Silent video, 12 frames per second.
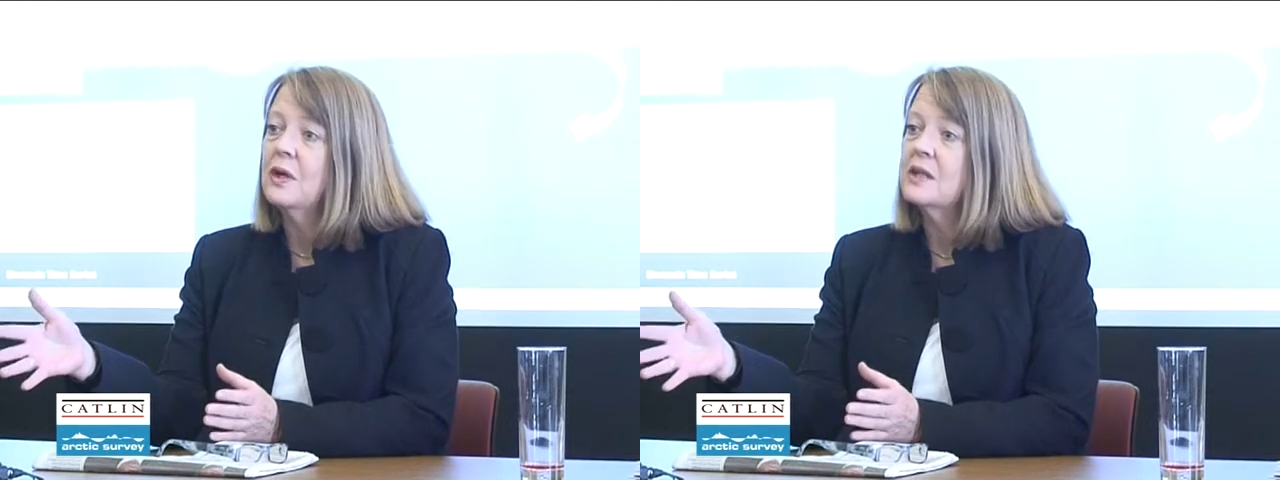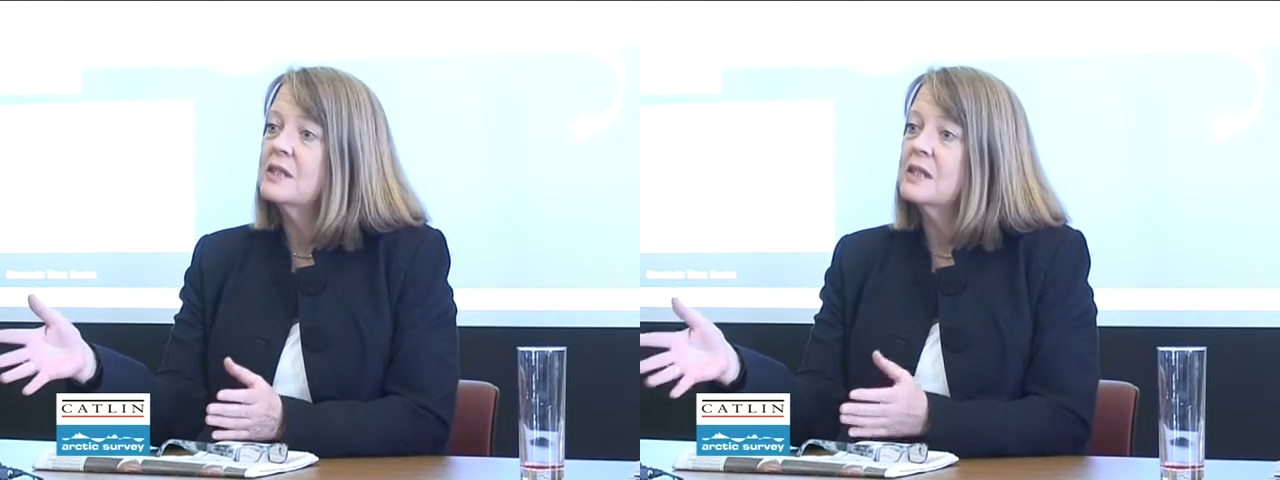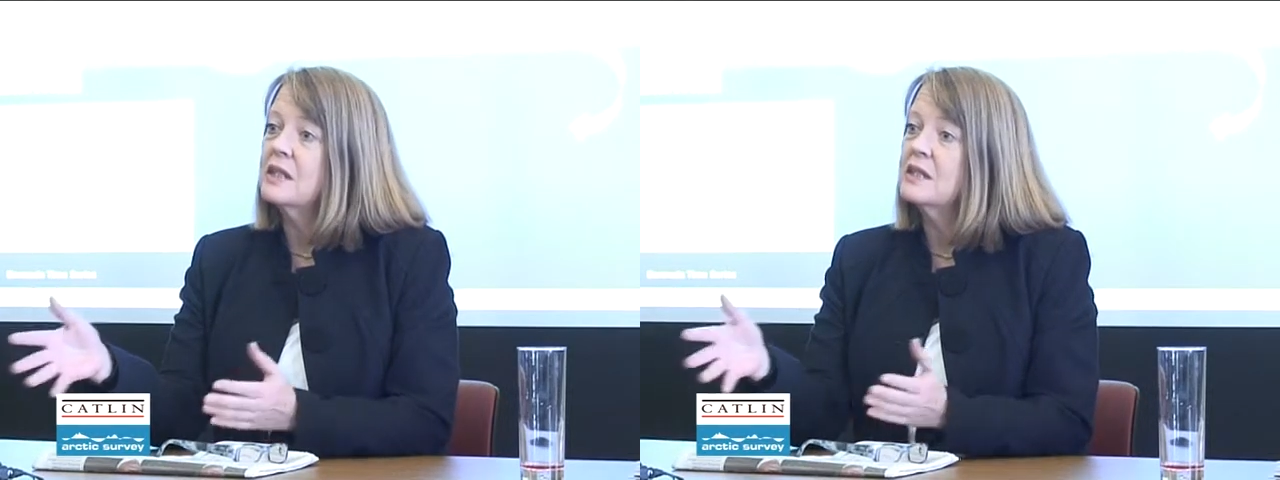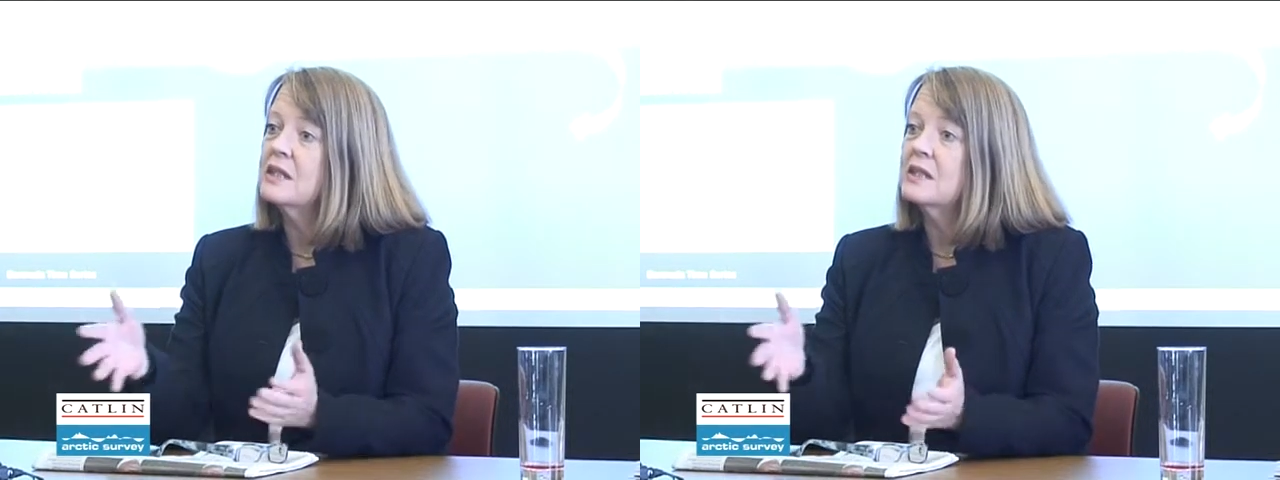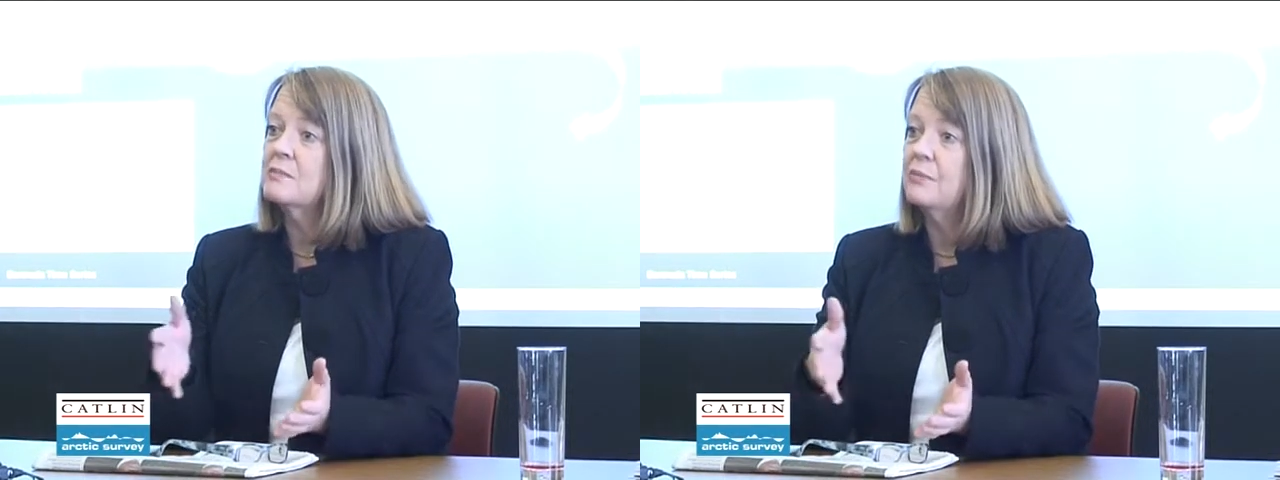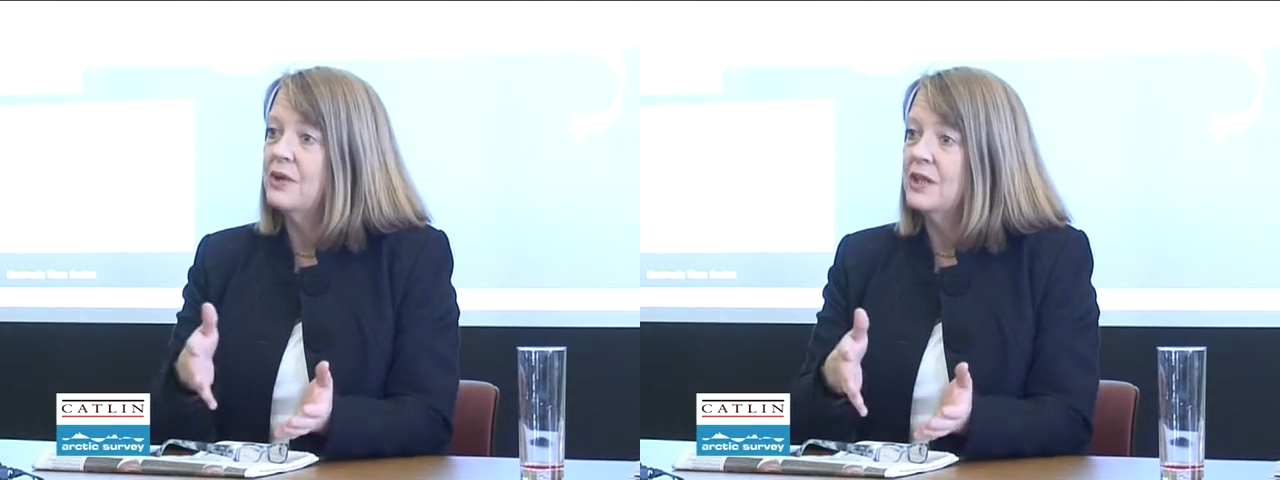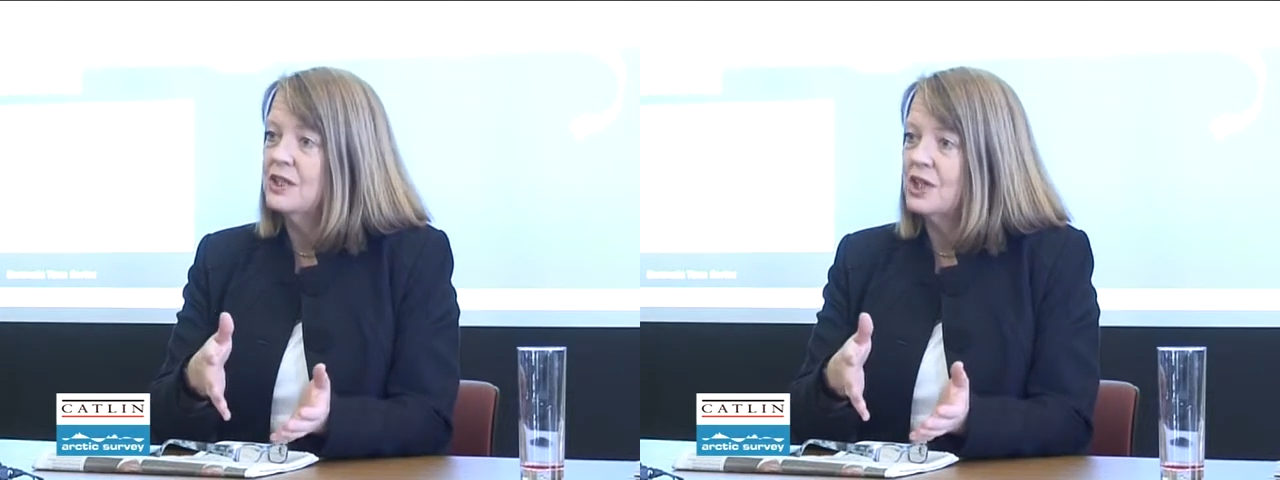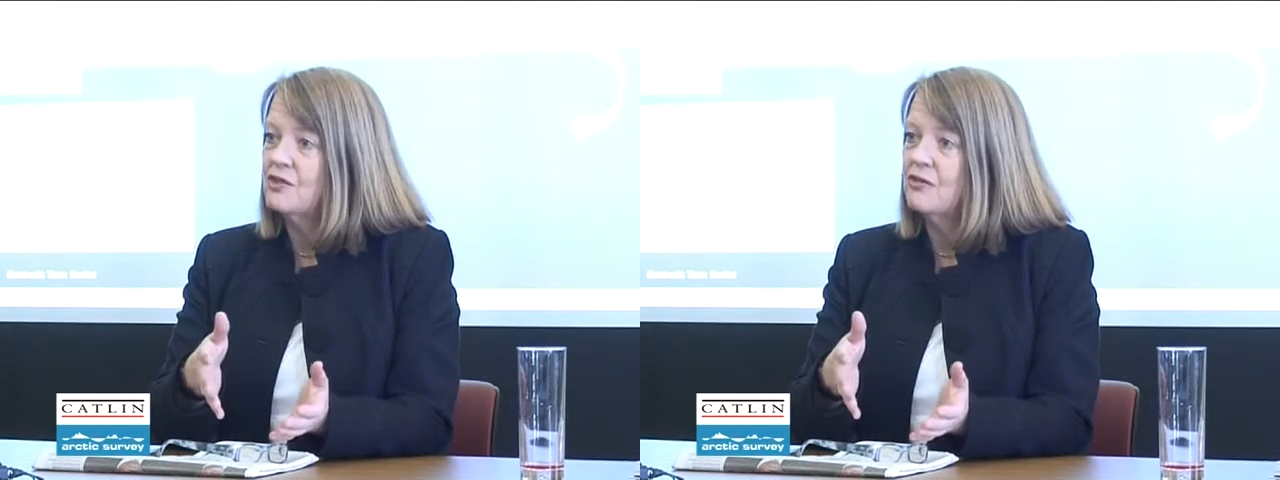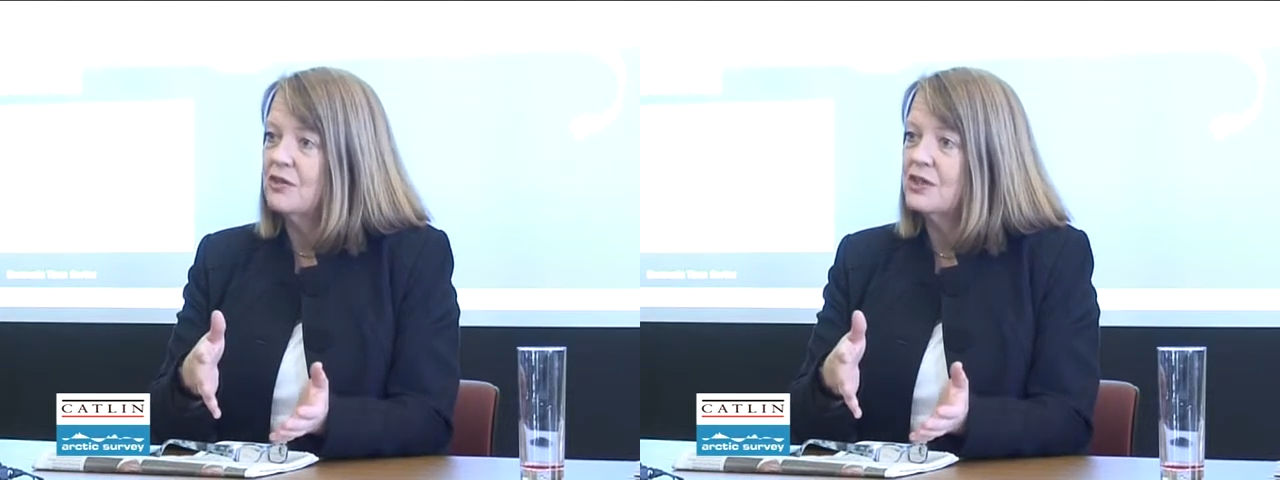since
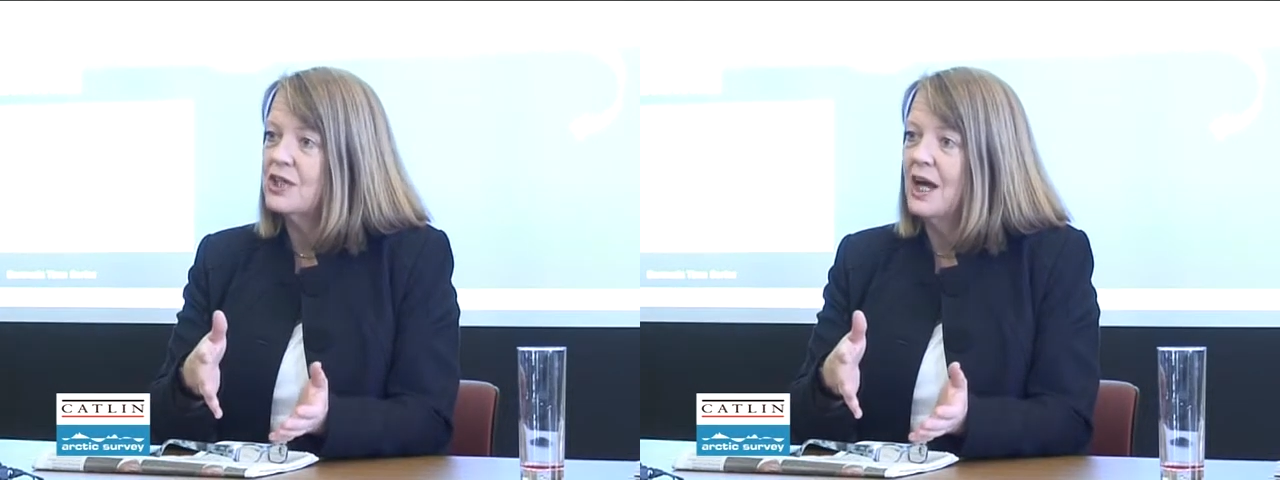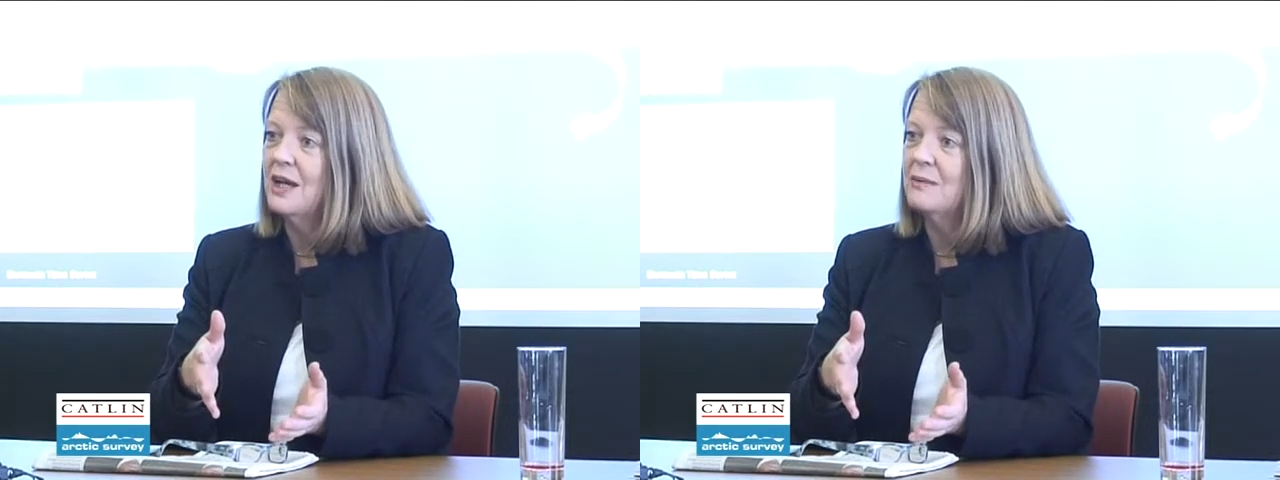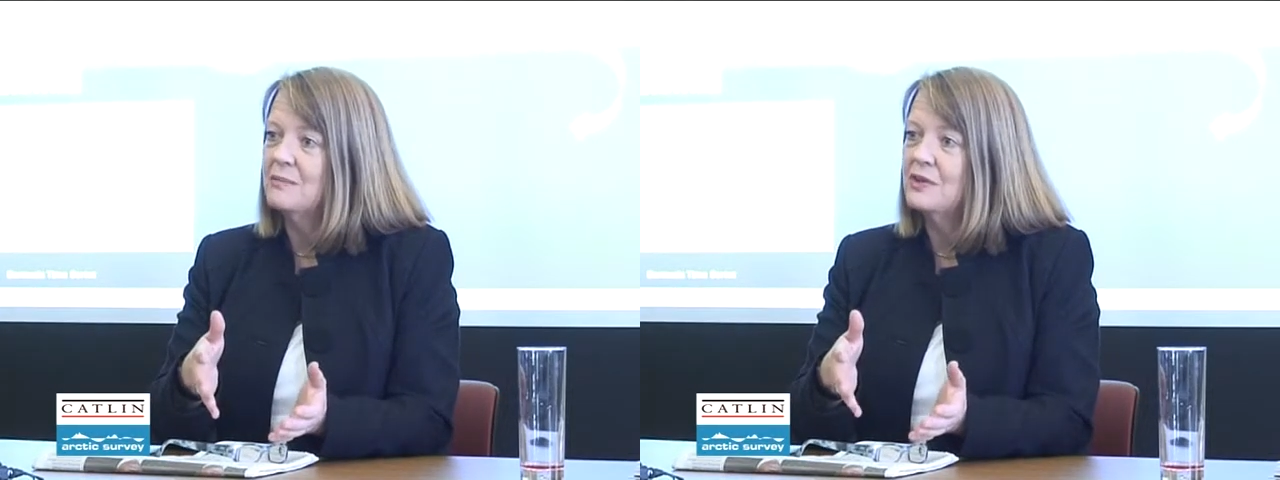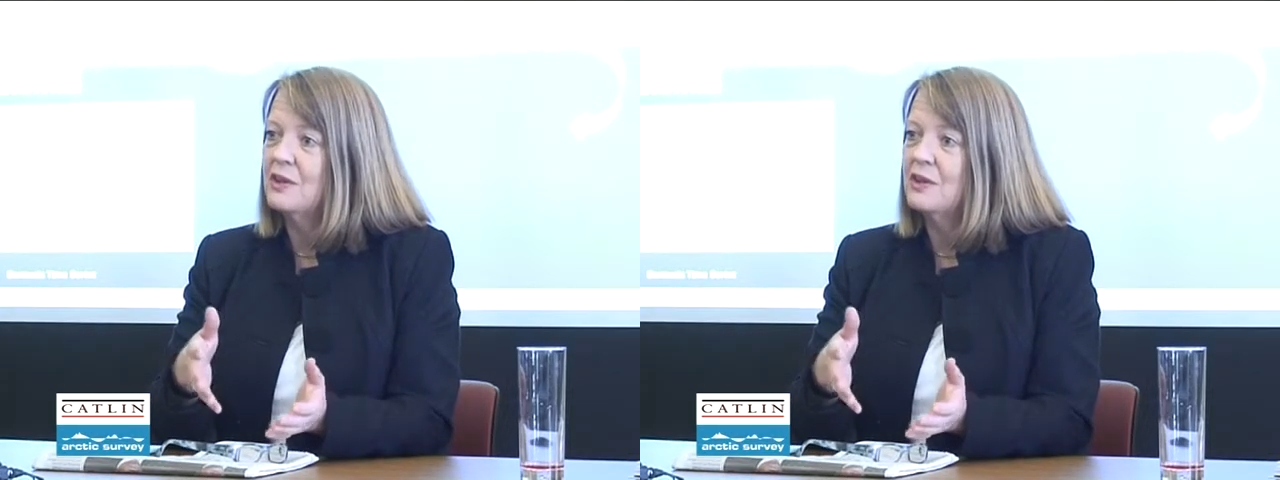pre-industrial times.